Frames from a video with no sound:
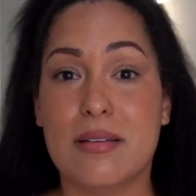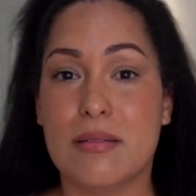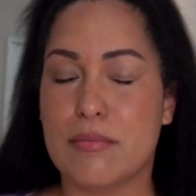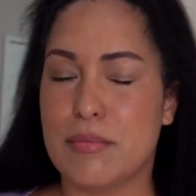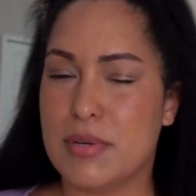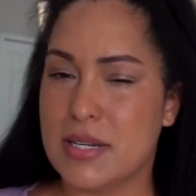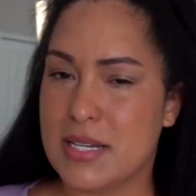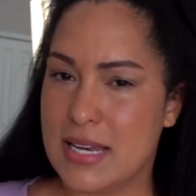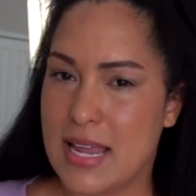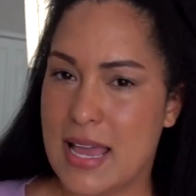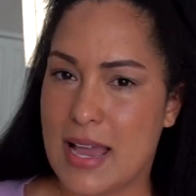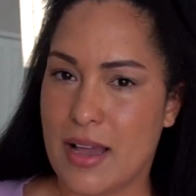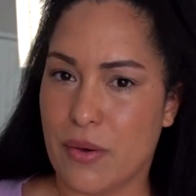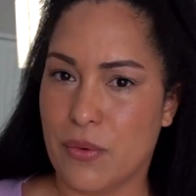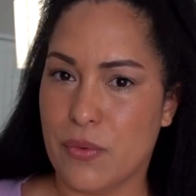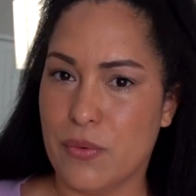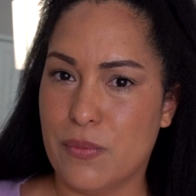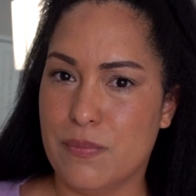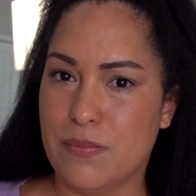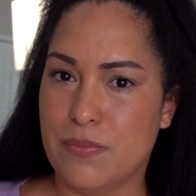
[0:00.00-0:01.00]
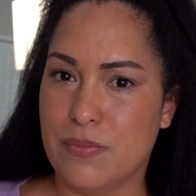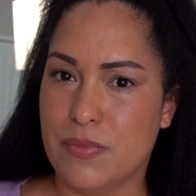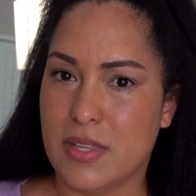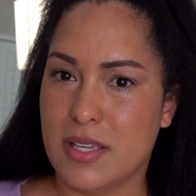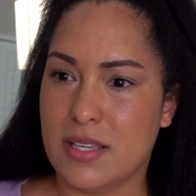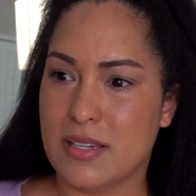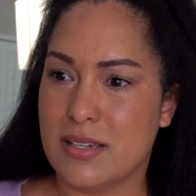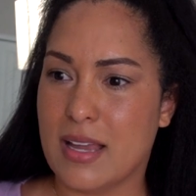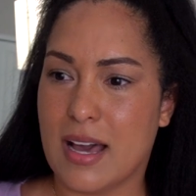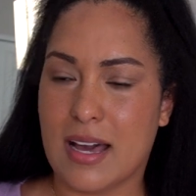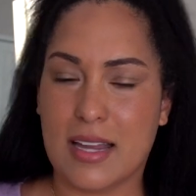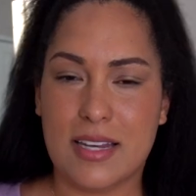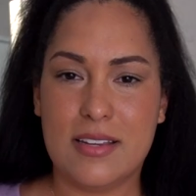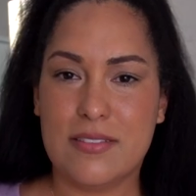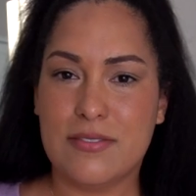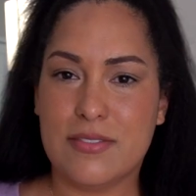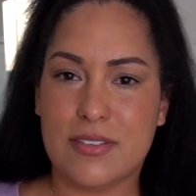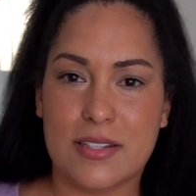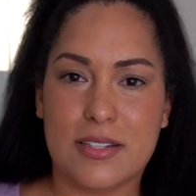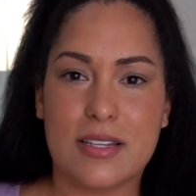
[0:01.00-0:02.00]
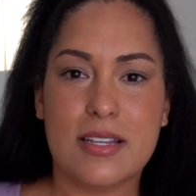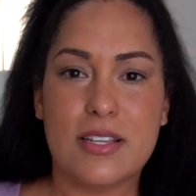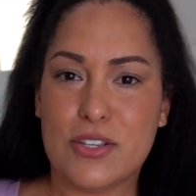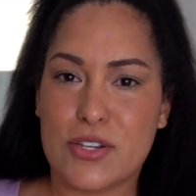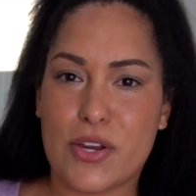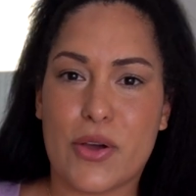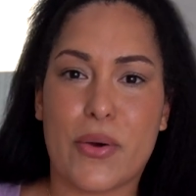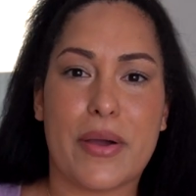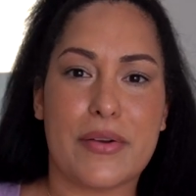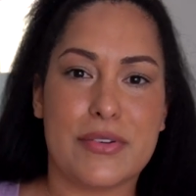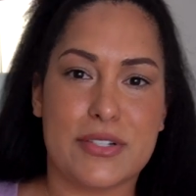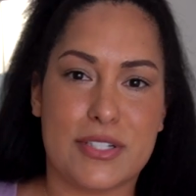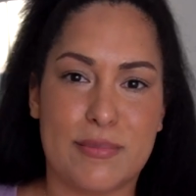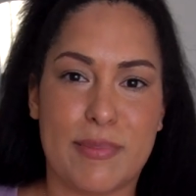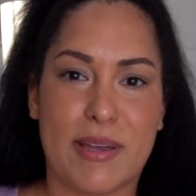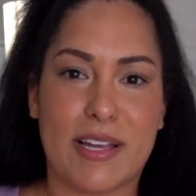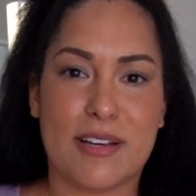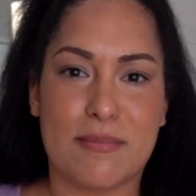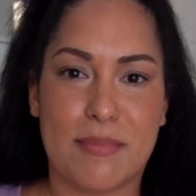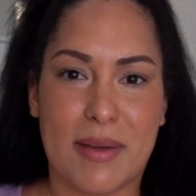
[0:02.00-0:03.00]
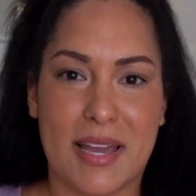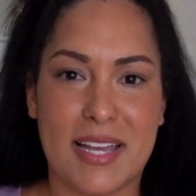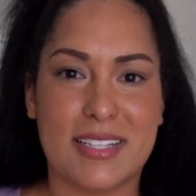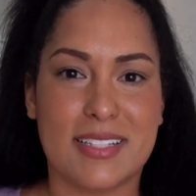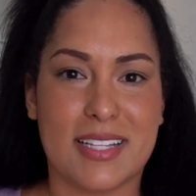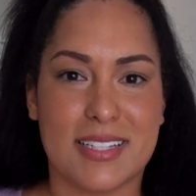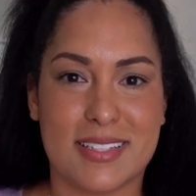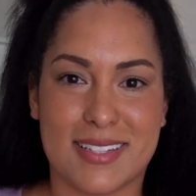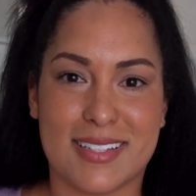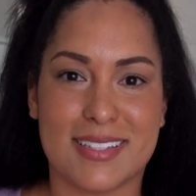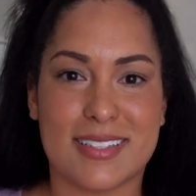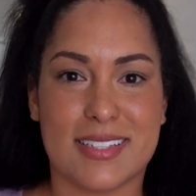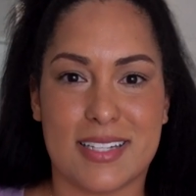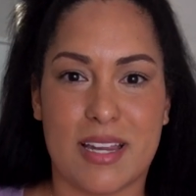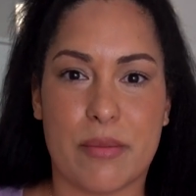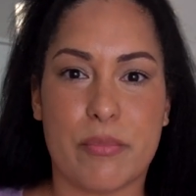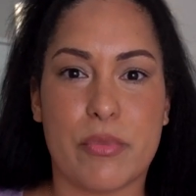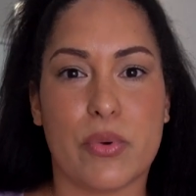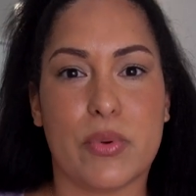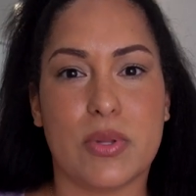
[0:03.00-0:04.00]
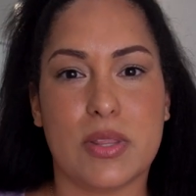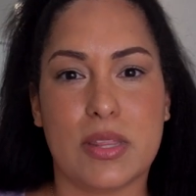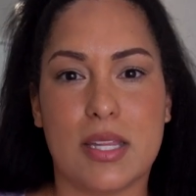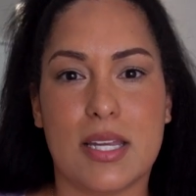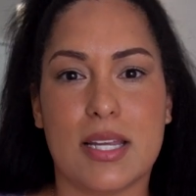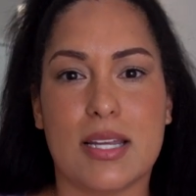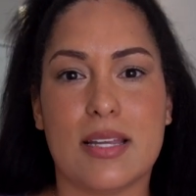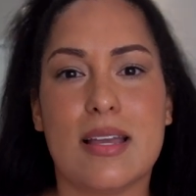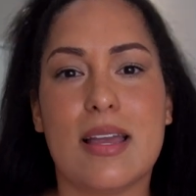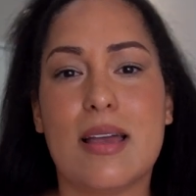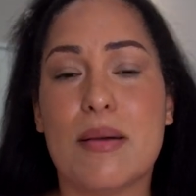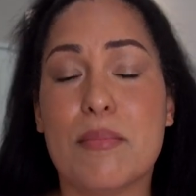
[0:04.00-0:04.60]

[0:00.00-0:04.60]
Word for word: But now, not even, you know, I respect Mike, that's like the number one thing,